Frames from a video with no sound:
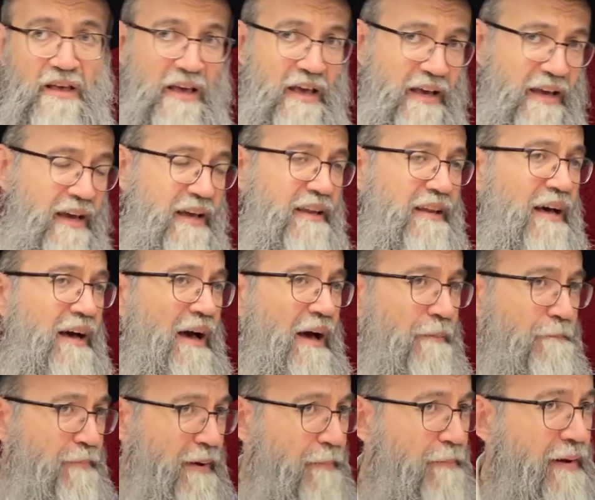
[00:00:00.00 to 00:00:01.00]
Again,
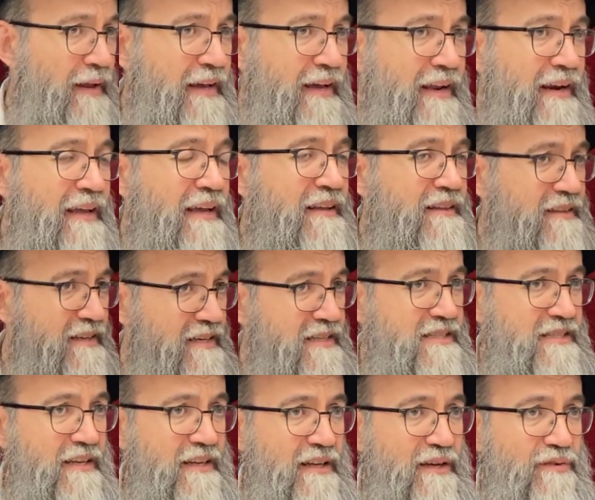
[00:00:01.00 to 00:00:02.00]
biblically it
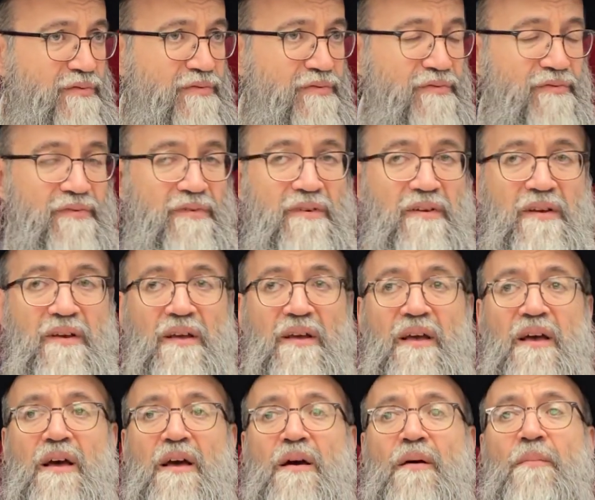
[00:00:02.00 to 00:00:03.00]
is enough.
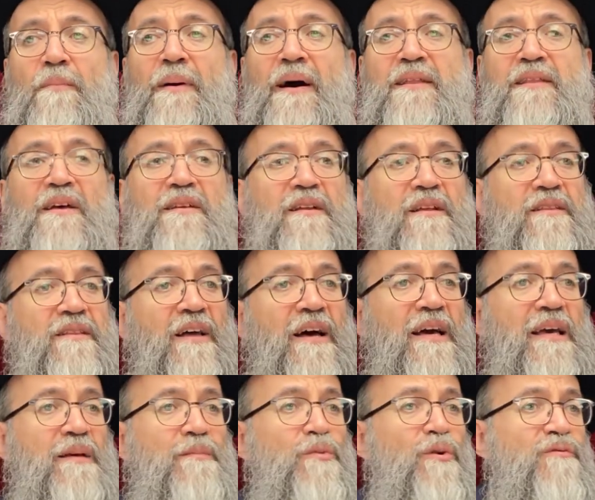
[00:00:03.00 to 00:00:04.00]
But at the
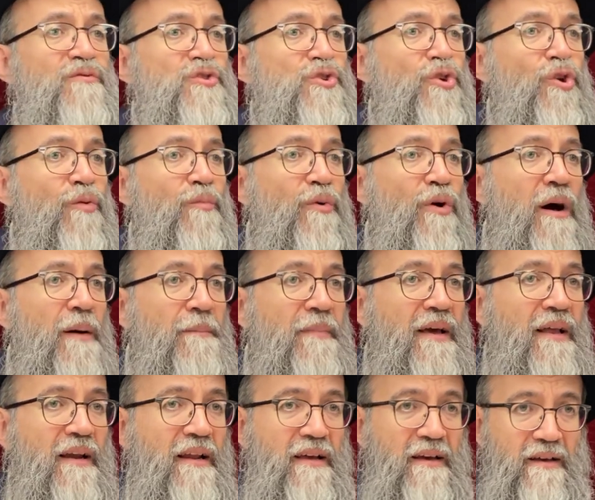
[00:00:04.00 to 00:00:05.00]
time of Shlomo
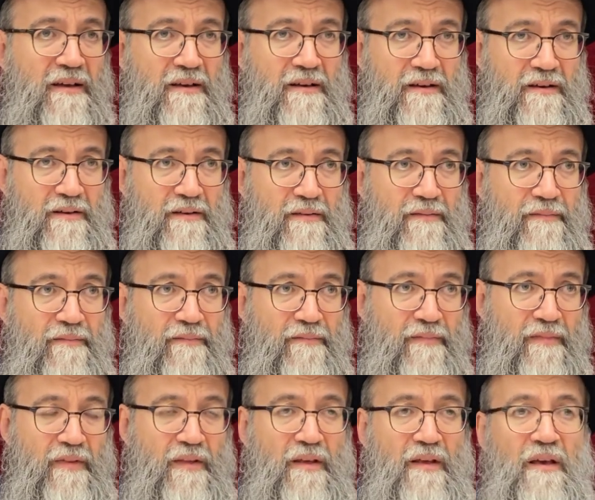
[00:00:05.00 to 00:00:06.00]
HaMelech,
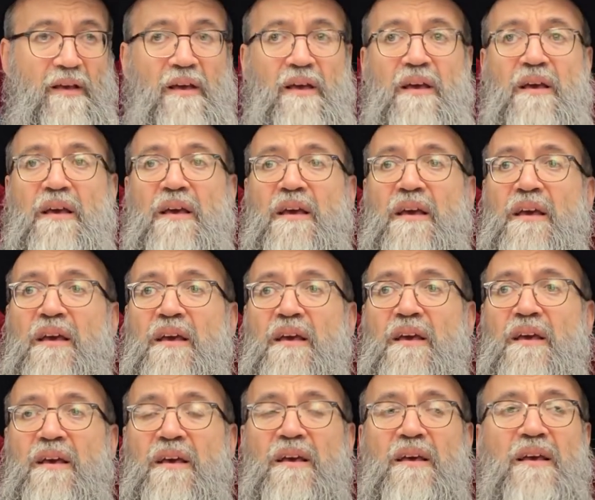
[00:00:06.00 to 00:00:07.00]

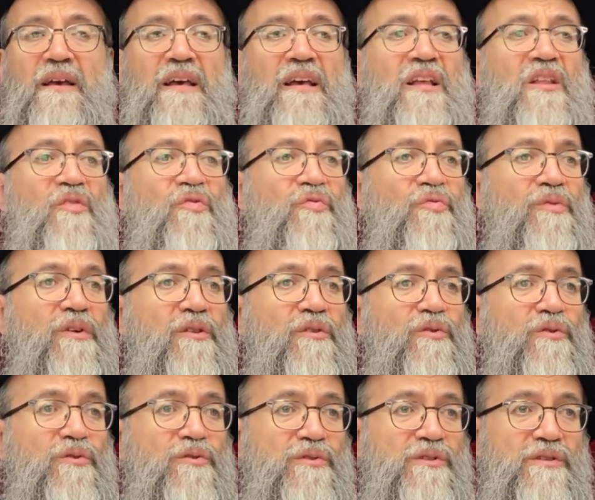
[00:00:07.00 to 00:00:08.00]
he
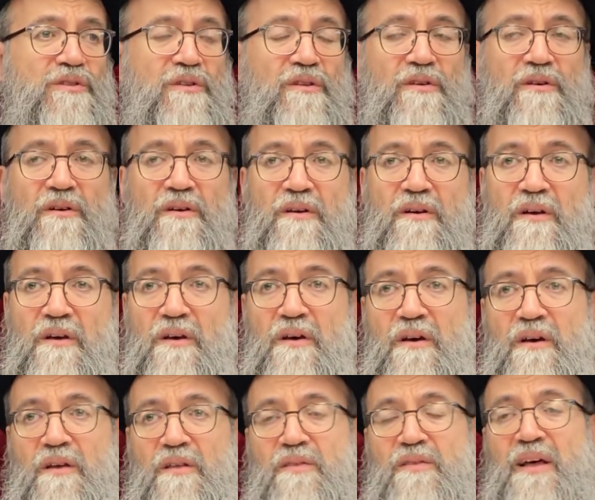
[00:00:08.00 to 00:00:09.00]
introduced
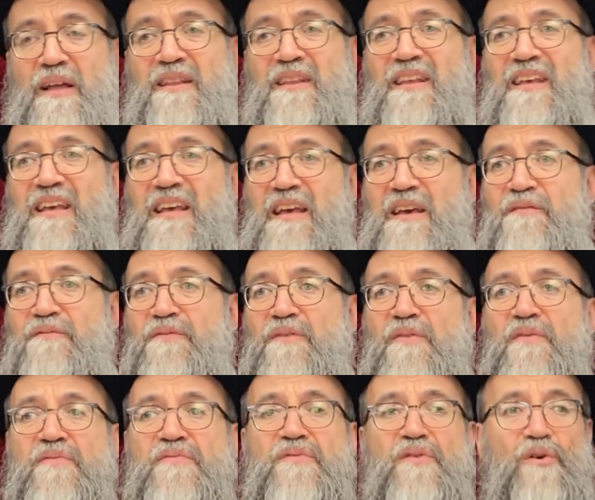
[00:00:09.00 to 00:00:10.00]
that
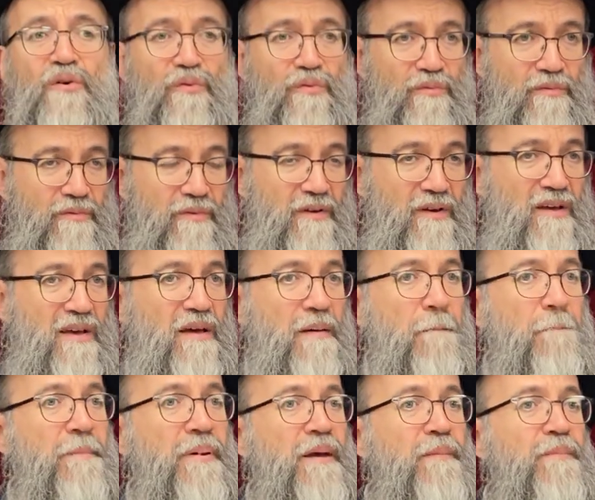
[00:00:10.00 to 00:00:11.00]
even though
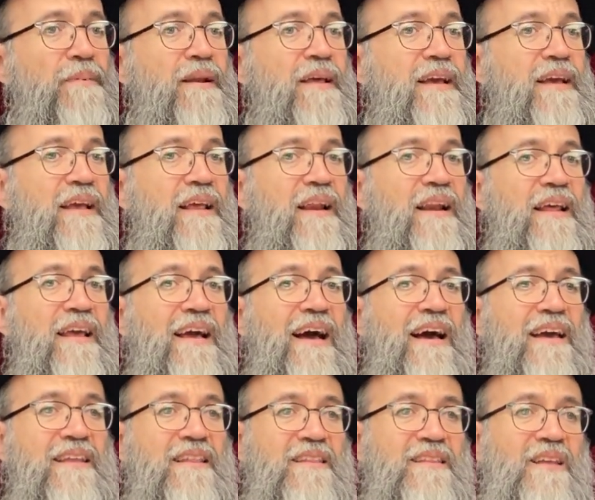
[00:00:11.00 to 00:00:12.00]
biblically
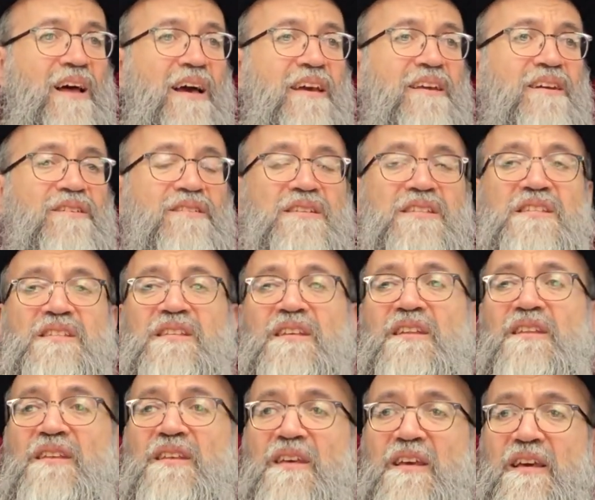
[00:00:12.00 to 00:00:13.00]
an entire
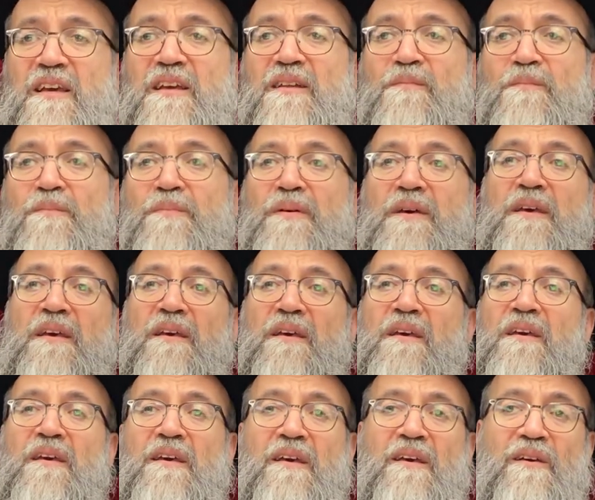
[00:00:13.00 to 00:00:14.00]
city can be
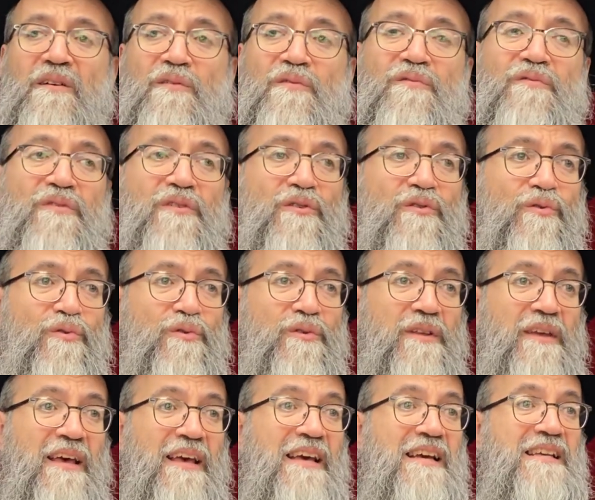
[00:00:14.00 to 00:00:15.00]

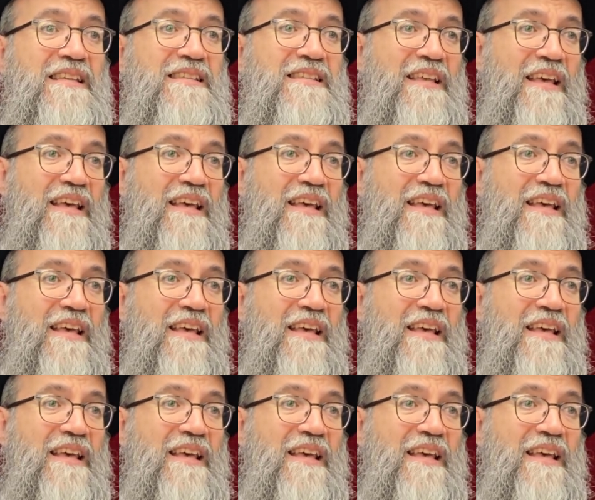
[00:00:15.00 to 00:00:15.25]
viewed as